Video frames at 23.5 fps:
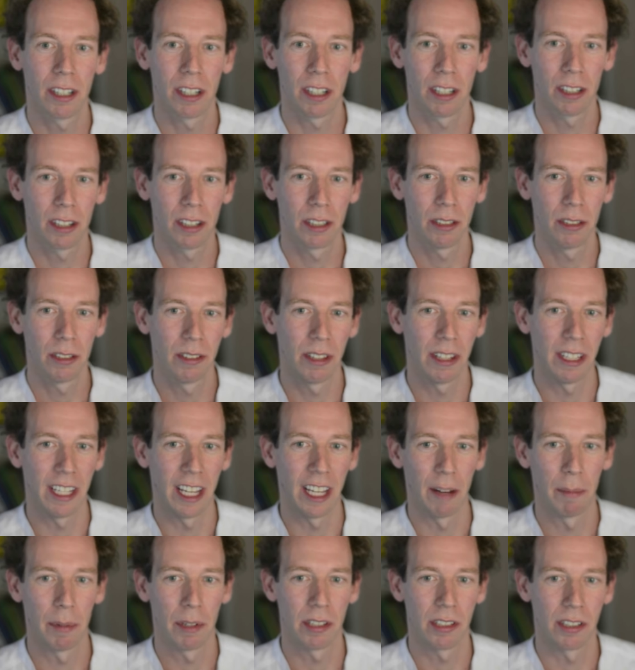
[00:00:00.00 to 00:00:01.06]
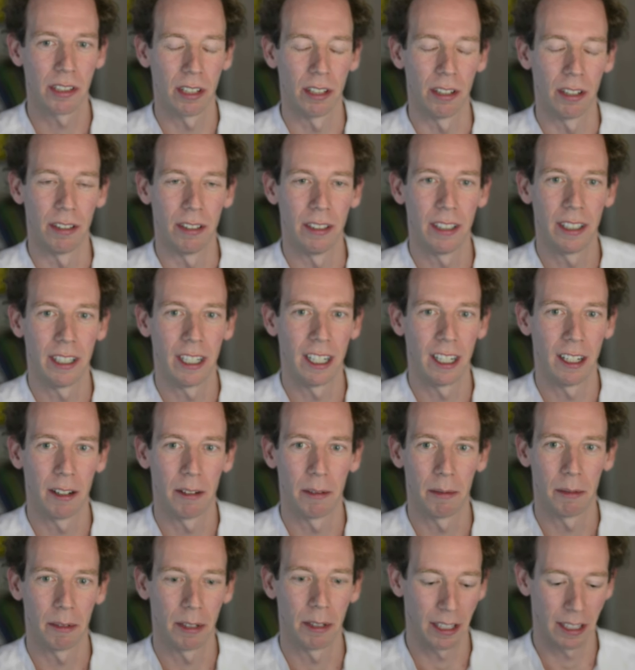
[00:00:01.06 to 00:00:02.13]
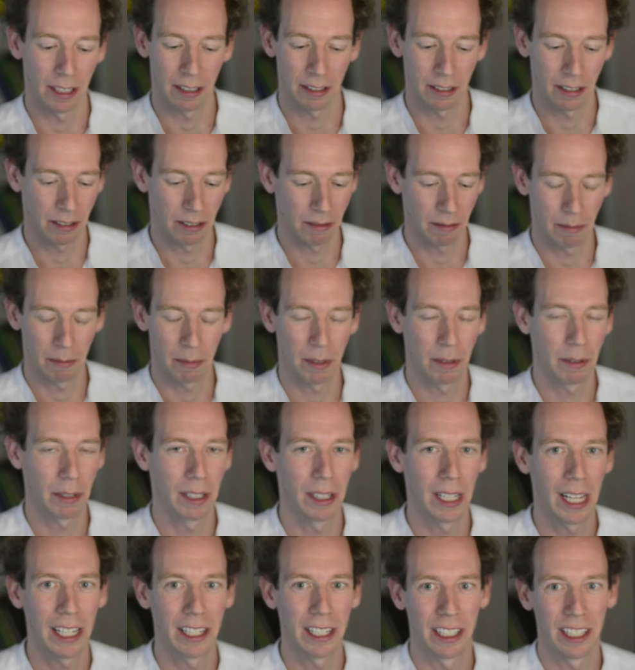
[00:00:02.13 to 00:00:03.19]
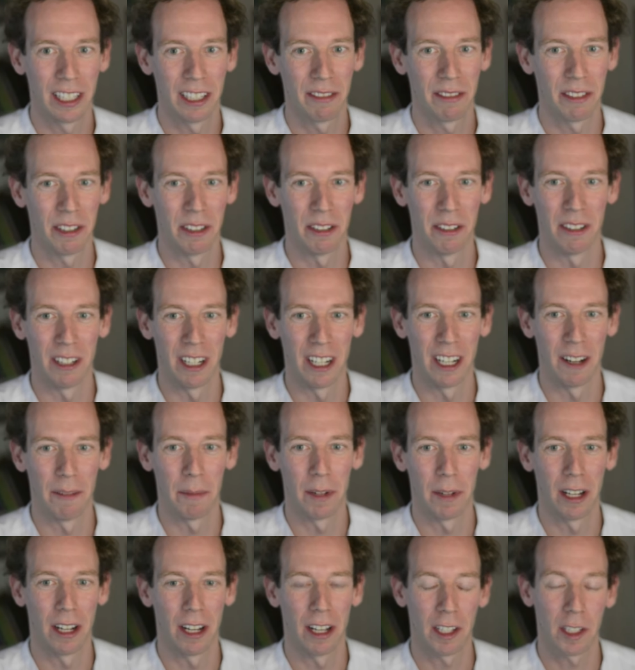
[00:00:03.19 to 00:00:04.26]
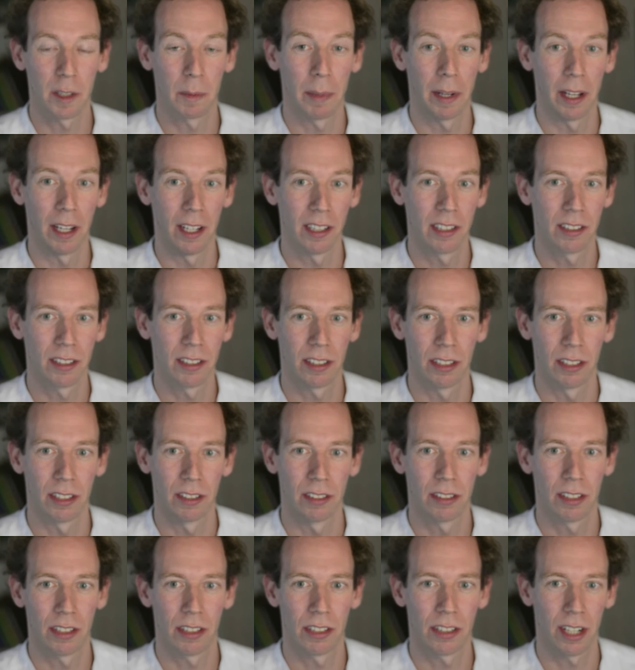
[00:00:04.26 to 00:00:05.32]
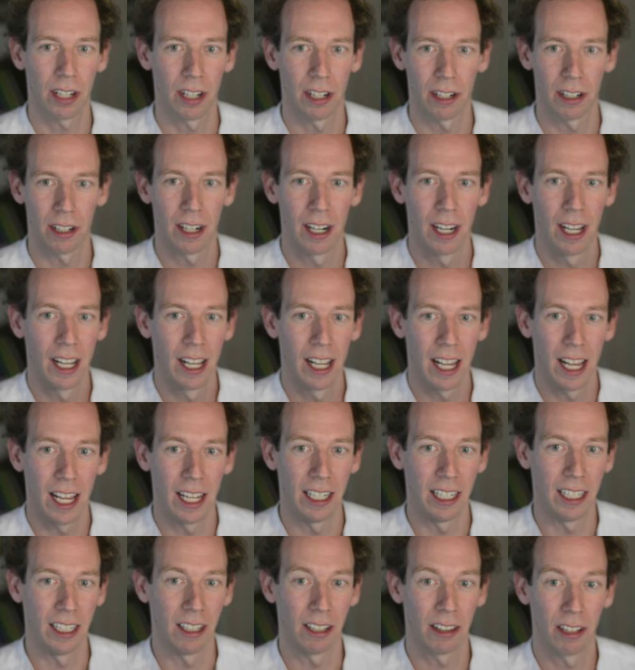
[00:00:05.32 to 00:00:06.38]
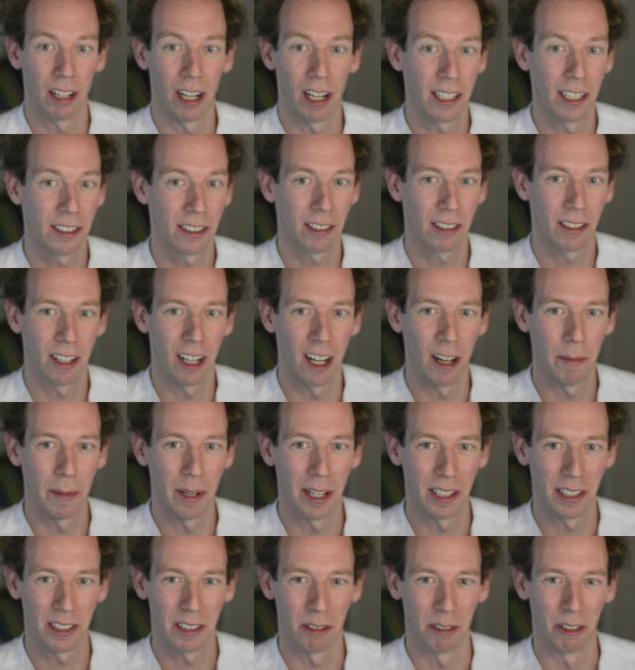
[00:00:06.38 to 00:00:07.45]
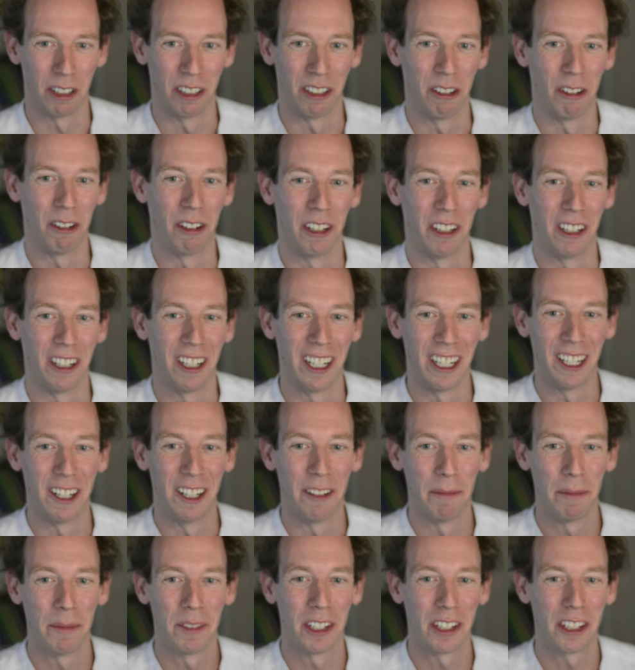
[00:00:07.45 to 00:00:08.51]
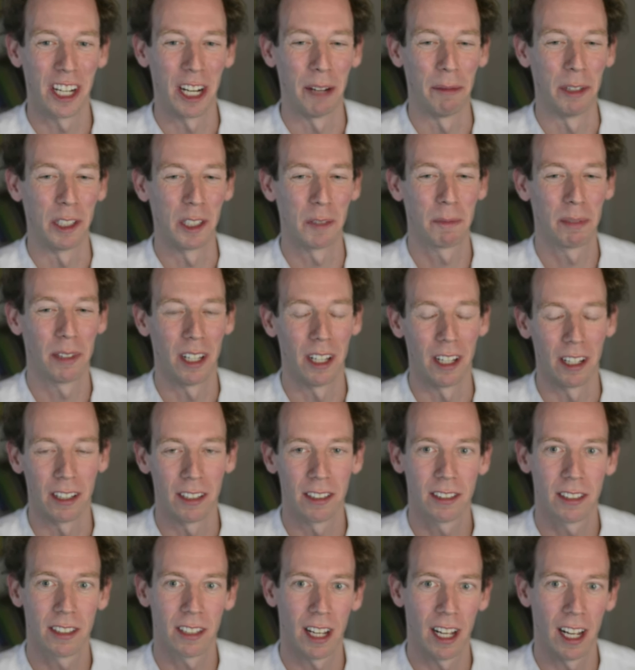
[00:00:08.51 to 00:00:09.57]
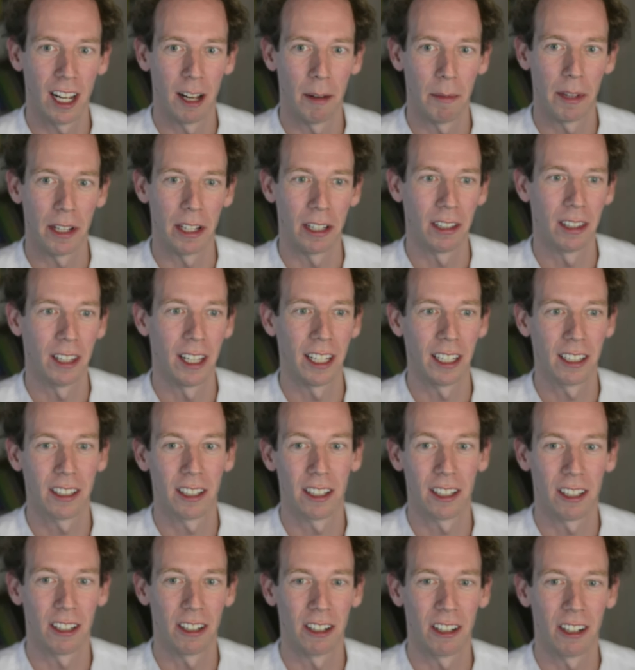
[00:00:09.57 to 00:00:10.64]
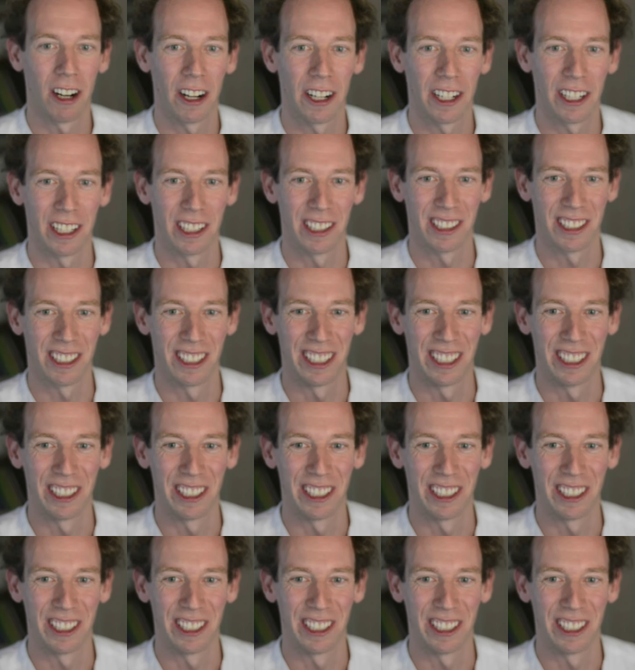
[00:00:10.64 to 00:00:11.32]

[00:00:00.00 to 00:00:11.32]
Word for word: conclude the episode, uh, we're, we're glad to give you um, a, a space to, to share any thoughts, comments, or, or uh, shameless plugs um, that you'd like our, our audience to